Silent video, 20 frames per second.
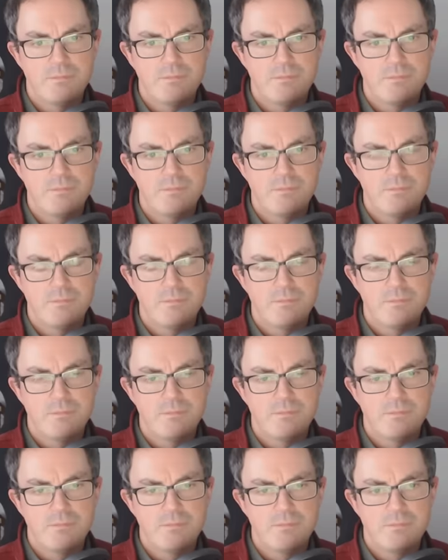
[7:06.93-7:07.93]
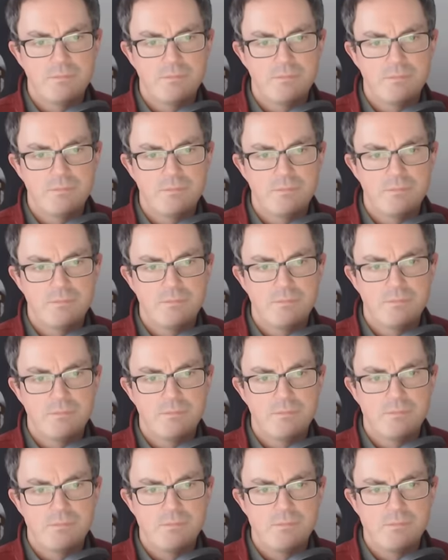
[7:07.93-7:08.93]

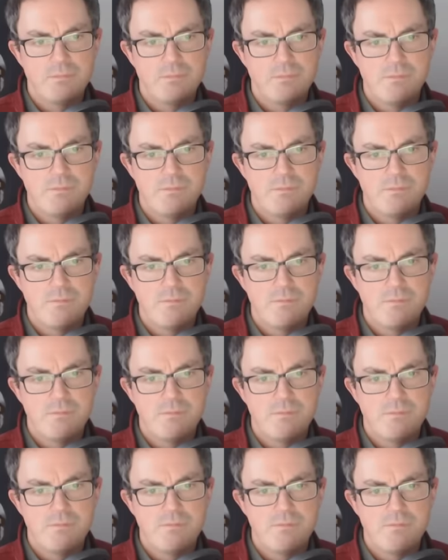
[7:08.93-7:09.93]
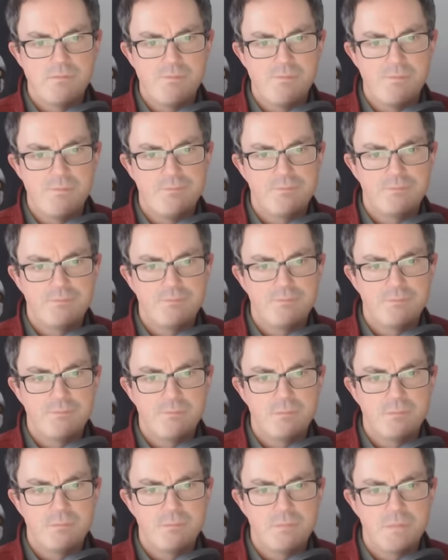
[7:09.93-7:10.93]

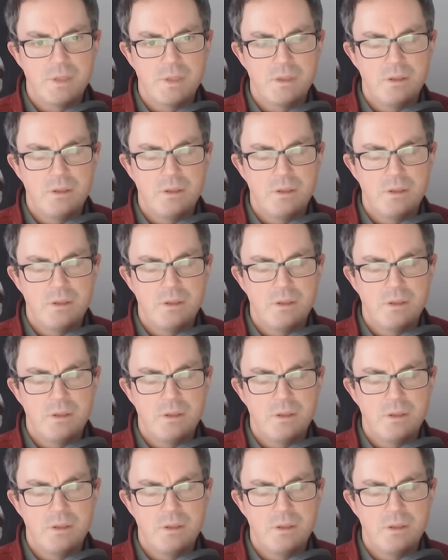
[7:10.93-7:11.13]
No one is speaking in this clip.